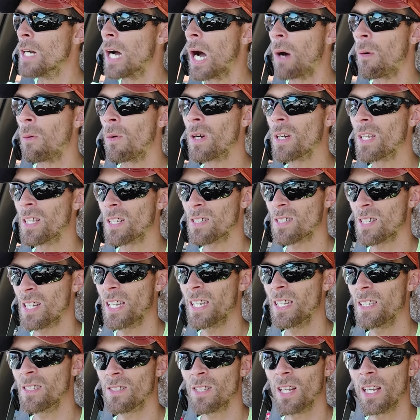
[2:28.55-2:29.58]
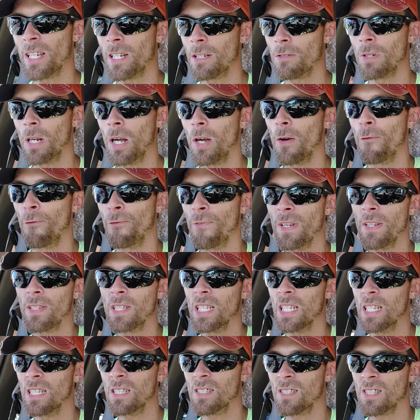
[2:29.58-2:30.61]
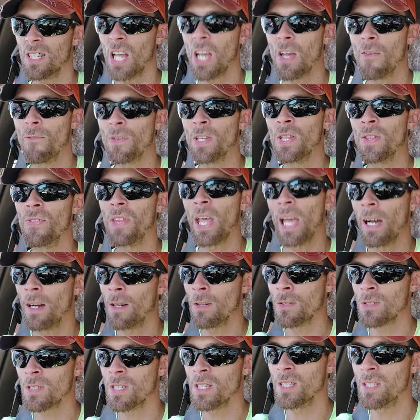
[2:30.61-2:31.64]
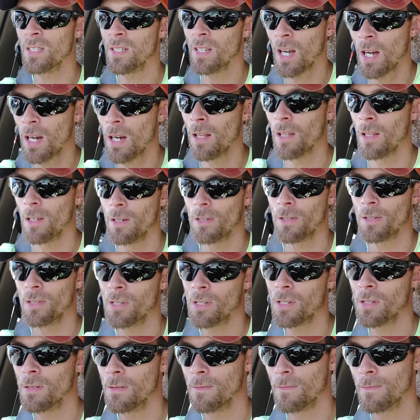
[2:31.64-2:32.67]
I want to say, is like around $57,000.